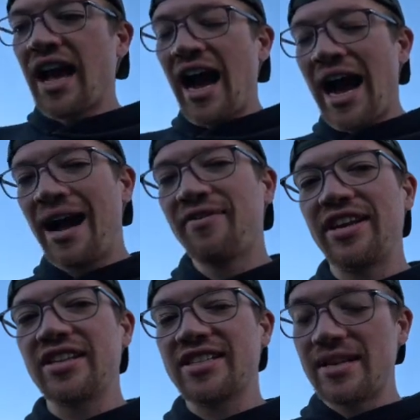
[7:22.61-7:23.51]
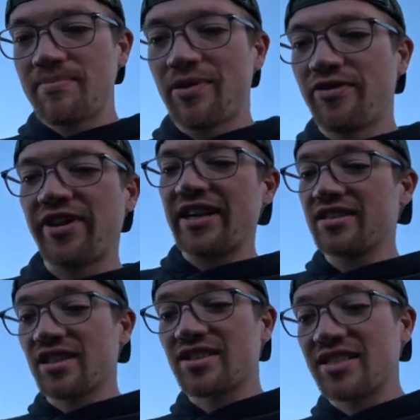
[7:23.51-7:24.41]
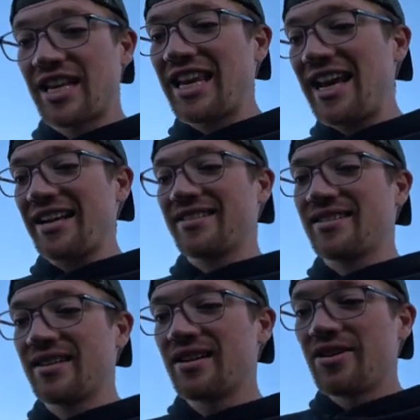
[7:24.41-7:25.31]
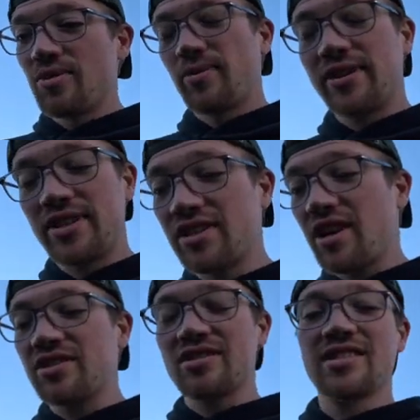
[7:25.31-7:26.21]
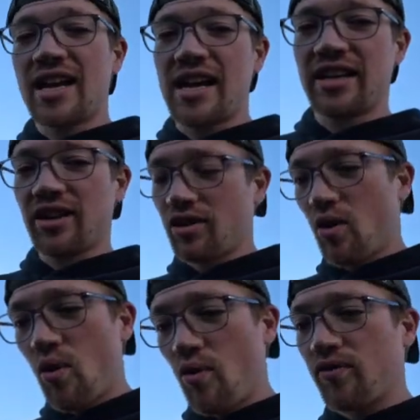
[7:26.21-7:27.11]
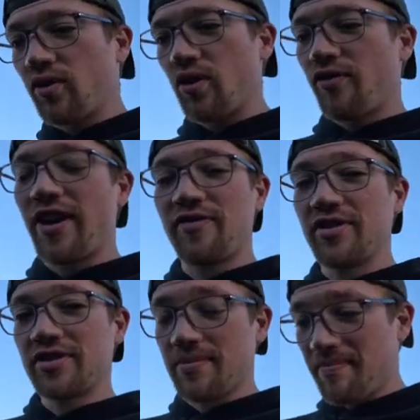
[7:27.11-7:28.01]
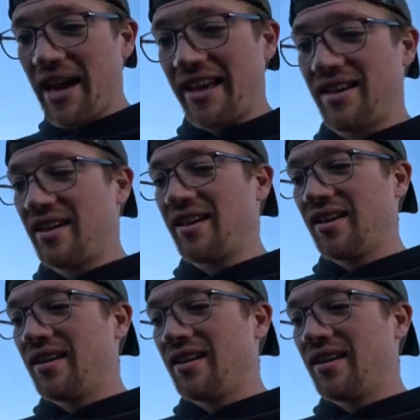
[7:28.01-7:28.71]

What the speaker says: Having a simple thing such as a list, which doesn't take an awful lot of effort to make,